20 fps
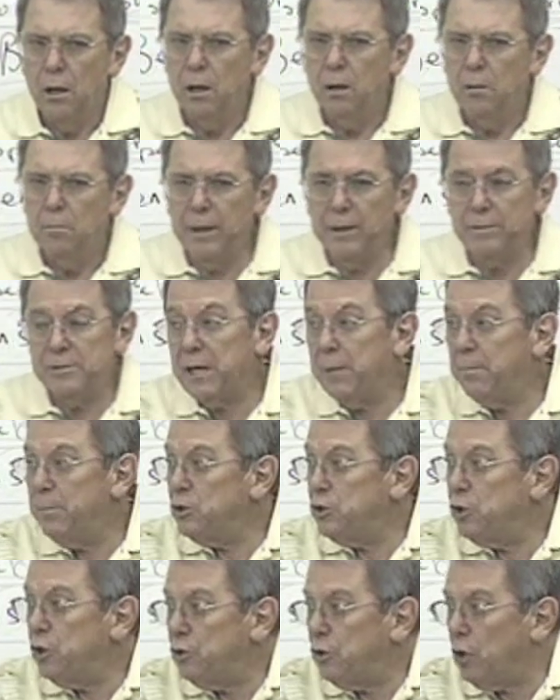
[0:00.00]
People say,
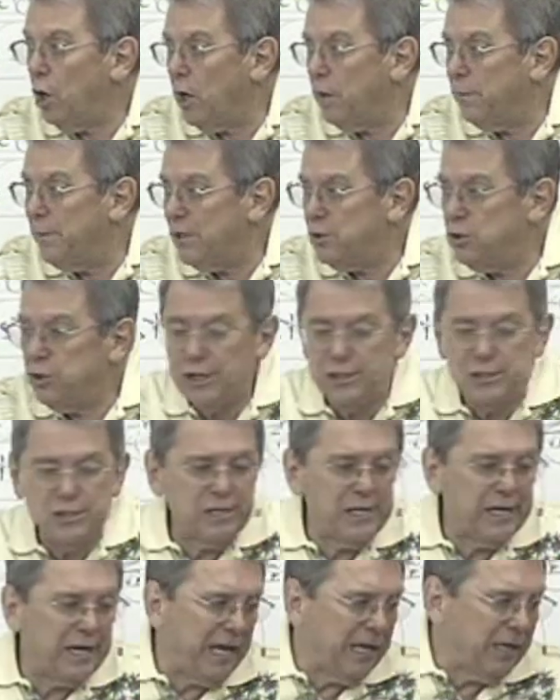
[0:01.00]
but you talk about
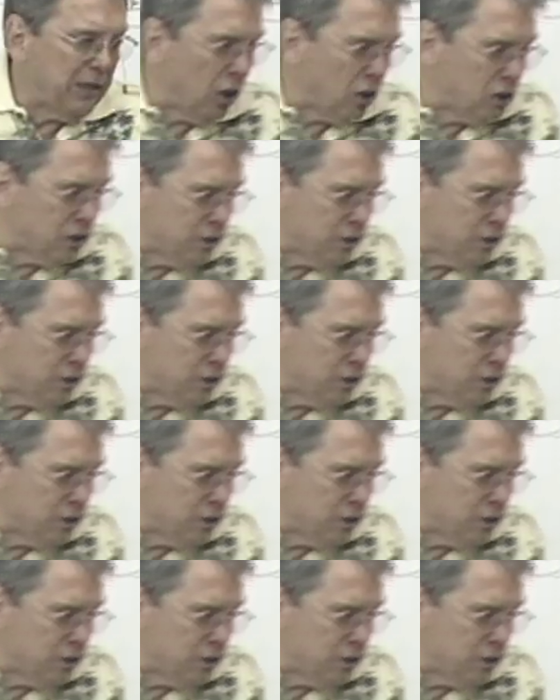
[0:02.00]
Jesus and he talks